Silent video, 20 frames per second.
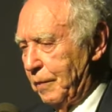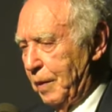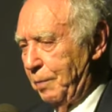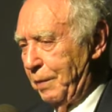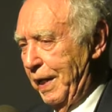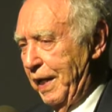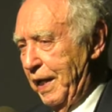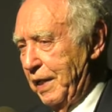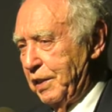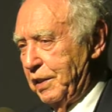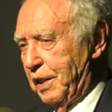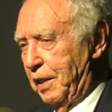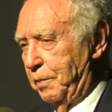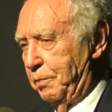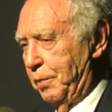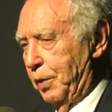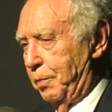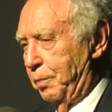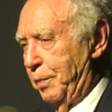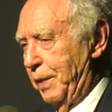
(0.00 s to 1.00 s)
my aunts had
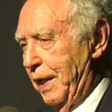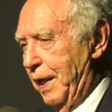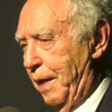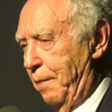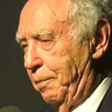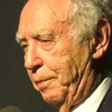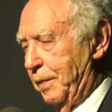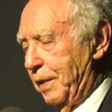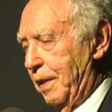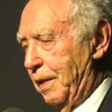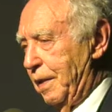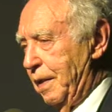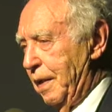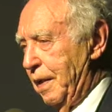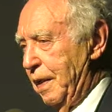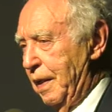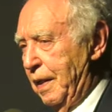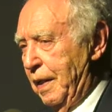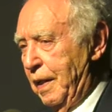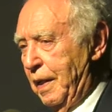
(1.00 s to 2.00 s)
put me up uh,
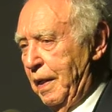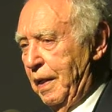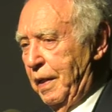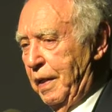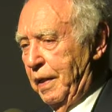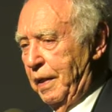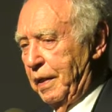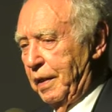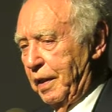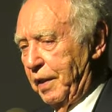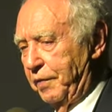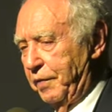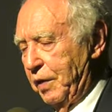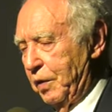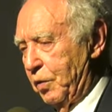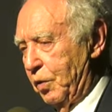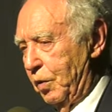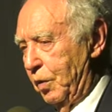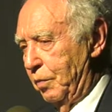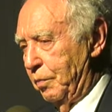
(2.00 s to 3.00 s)
in the living
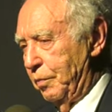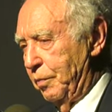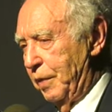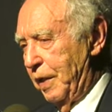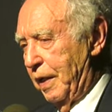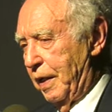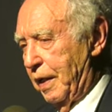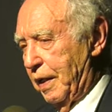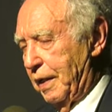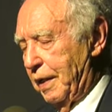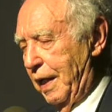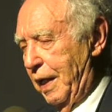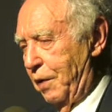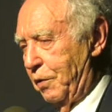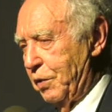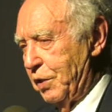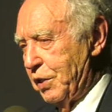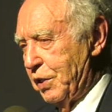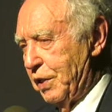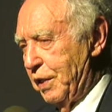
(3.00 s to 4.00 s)
room on a
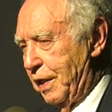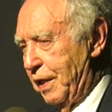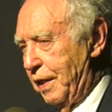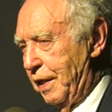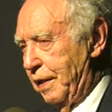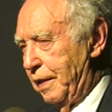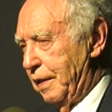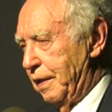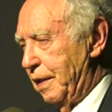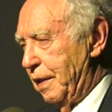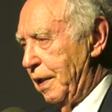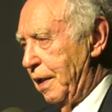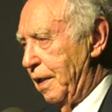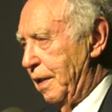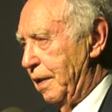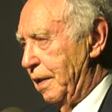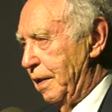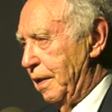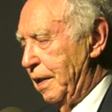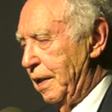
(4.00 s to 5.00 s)
couch, and
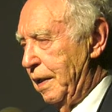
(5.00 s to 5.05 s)
uh,